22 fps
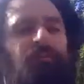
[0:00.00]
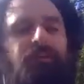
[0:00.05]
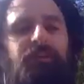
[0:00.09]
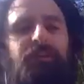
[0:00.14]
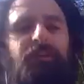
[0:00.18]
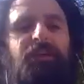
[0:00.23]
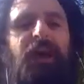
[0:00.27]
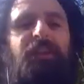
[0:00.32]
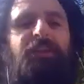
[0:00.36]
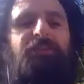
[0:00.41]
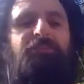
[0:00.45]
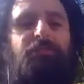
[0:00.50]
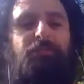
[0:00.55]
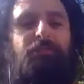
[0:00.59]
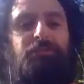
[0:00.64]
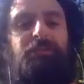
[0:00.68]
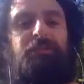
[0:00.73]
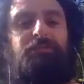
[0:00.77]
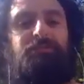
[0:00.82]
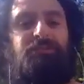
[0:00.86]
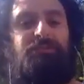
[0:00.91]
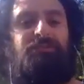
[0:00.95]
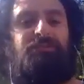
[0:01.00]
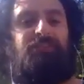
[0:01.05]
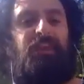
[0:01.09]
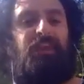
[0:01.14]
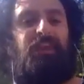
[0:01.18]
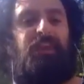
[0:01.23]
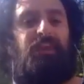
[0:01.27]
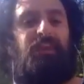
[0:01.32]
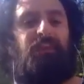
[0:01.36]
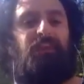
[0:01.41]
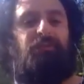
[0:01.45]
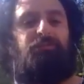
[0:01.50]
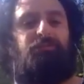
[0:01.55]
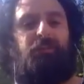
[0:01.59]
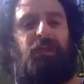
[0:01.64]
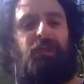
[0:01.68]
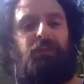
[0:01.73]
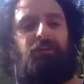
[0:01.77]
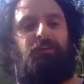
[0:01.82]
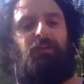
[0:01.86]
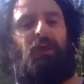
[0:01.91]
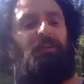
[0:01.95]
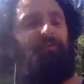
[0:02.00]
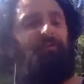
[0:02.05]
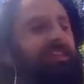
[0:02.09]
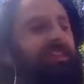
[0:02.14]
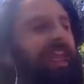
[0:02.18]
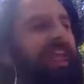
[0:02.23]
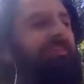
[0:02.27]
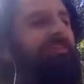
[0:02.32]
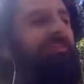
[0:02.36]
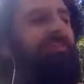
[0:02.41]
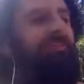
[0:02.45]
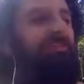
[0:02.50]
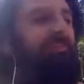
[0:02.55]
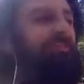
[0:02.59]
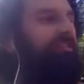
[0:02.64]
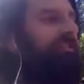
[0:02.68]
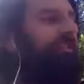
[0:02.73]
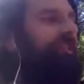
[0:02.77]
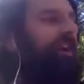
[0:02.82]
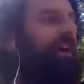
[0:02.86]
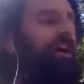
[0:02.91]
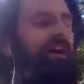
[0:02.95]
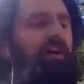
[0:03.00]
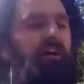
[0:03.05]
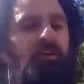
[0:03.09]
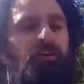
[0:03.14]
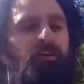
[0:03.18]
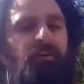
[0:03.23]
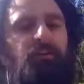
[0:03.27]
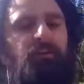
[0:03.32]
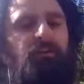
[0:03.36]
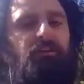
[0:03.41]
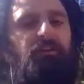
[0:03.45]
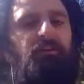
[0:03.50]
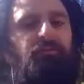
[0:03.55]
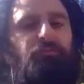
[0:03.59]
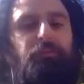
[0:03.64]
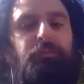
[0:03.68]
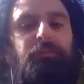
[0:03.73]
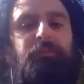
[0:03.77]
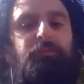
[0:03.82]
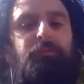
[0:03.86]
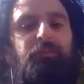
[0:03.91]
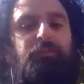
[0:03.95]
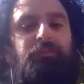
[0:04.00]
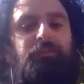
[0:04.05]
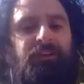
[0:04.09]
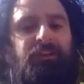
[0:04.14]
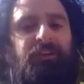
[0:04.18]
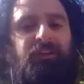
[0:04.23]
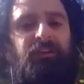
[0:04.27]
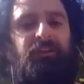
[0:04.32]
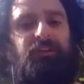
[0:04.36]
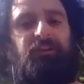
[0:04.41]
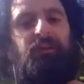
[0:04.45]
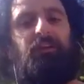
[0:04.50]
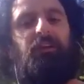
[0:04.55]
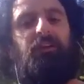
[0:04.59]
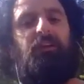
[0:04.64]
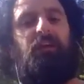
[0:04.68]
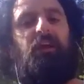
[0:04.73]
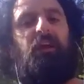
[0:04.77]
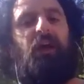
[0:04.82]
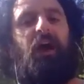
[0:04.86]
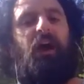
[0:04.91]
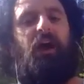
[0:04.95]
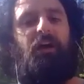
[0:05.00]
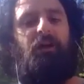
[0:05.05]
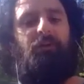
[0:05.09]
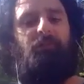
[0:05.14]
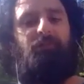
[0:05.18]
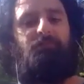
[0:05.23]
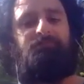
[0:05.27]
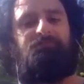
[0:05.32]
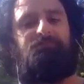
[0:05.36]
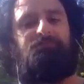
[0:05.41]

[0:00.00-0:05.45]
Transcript: kind of a religious thing, of ancient roots music. And